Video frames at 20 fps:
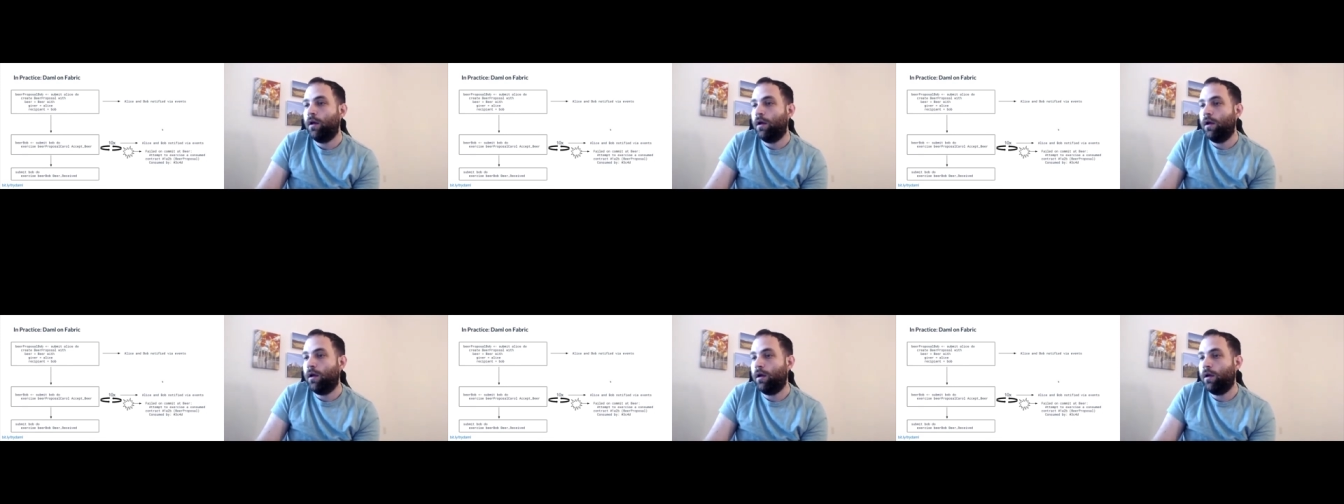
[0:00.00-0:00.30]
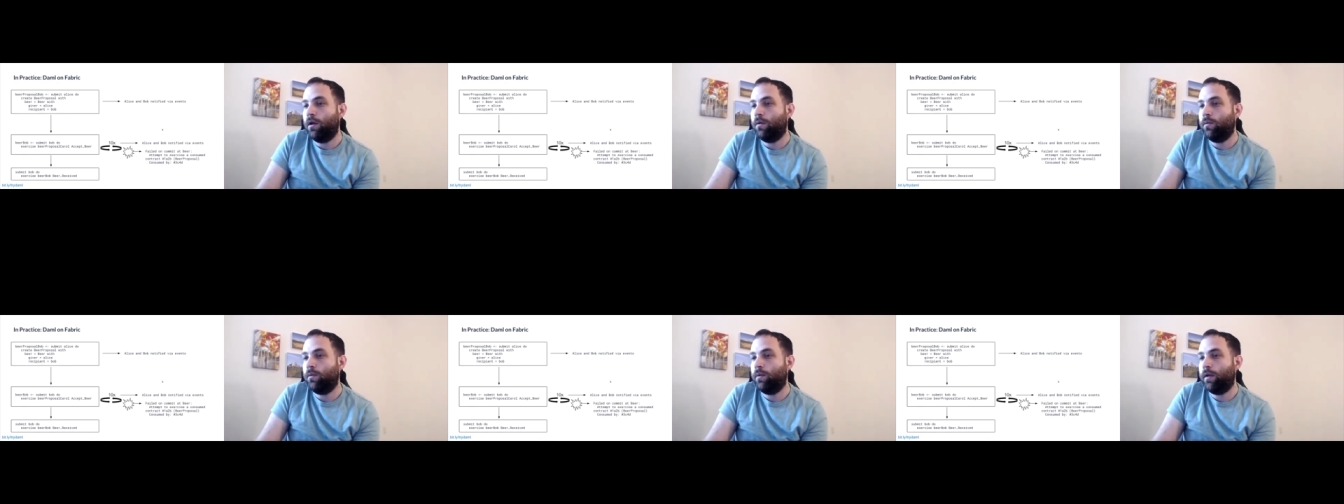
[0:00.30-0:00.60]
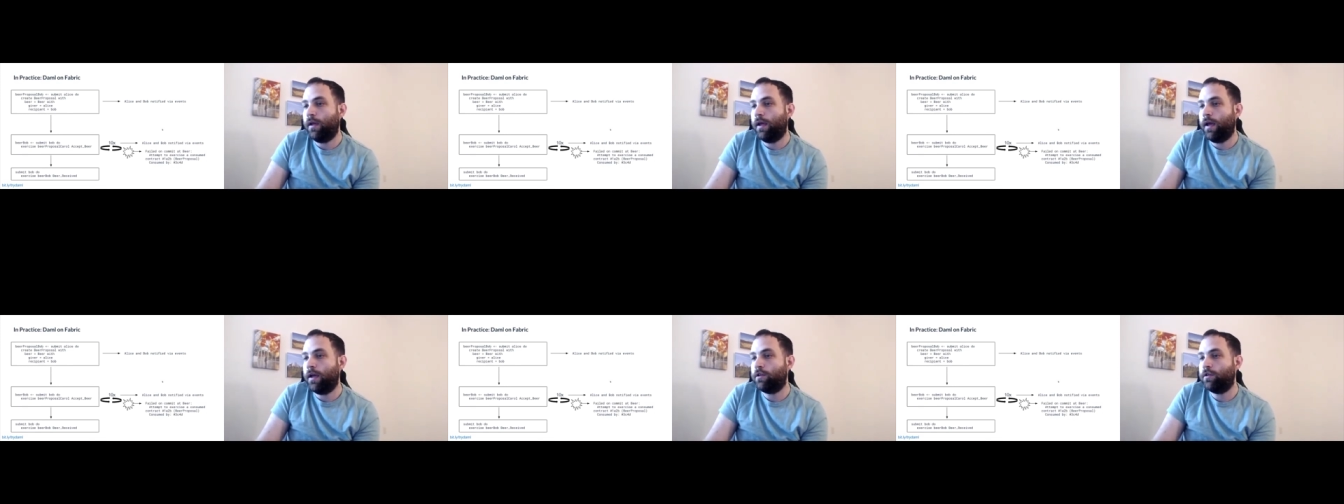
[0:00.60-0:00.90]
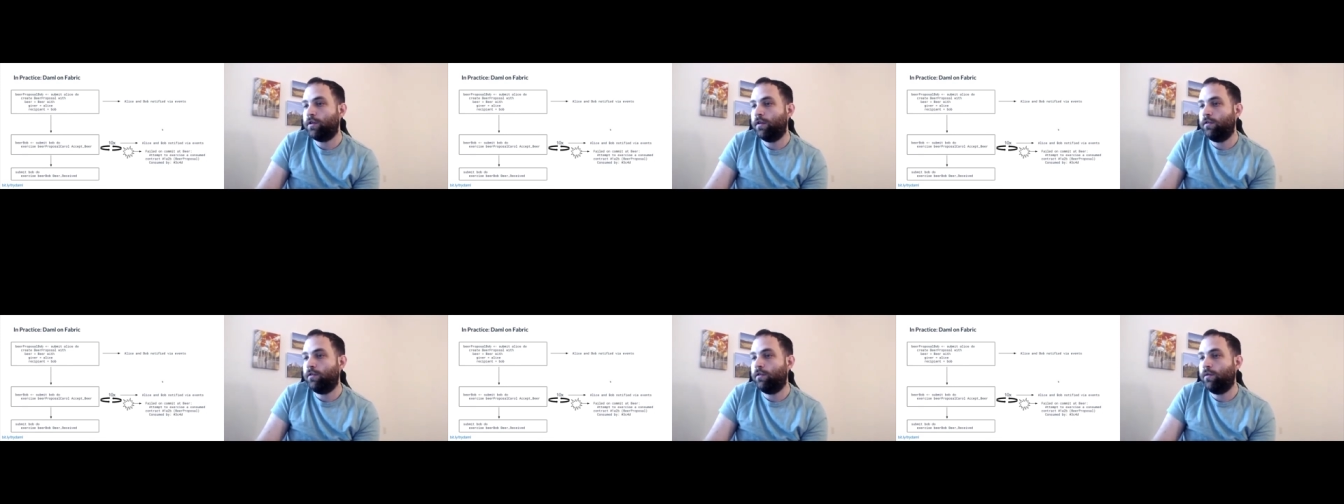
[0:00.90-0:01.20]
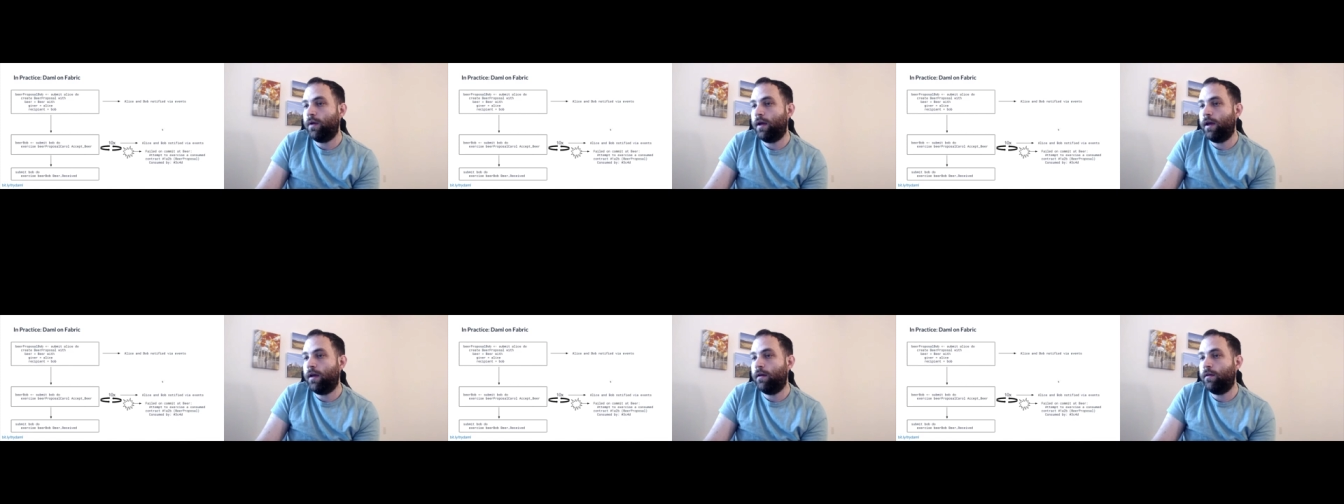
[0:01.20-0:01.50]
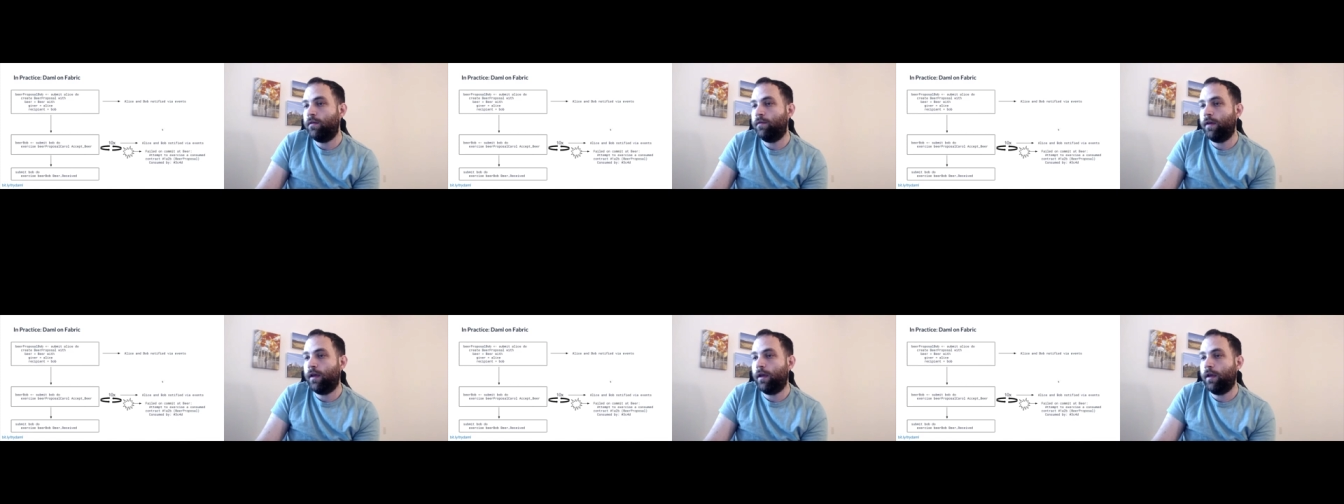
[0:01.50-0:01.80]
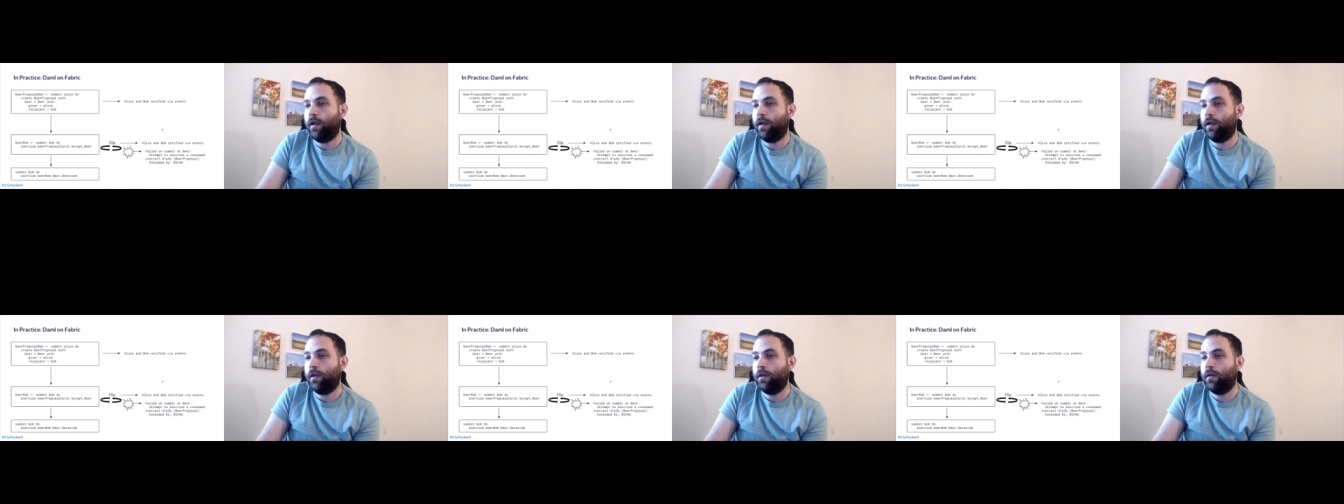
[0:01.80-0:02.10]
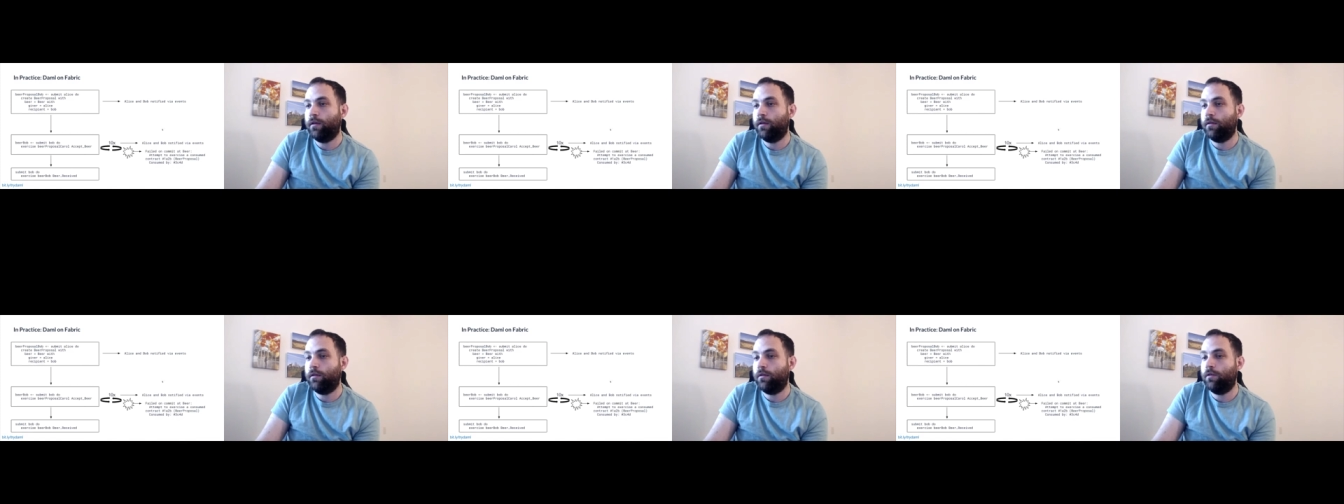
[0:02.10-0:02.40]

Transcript: uh, we actually do have a